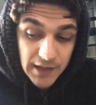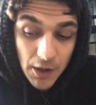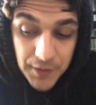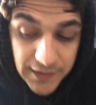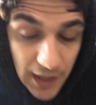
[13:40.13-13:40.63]

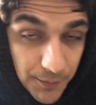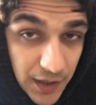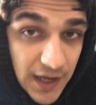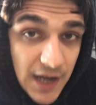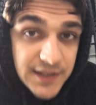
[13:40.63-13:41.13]
how many, how
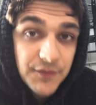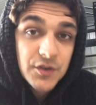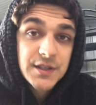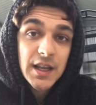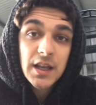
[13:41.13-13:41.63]
many guys have
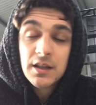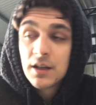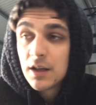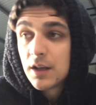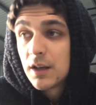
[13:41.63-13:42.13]
you
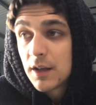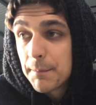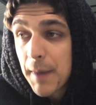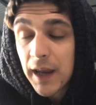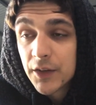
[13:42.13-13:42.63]
seen
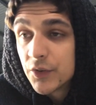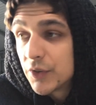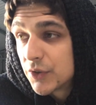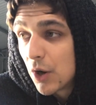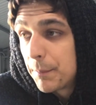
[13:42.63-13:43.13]
make it to
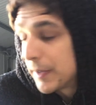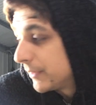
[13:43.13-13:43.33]
the top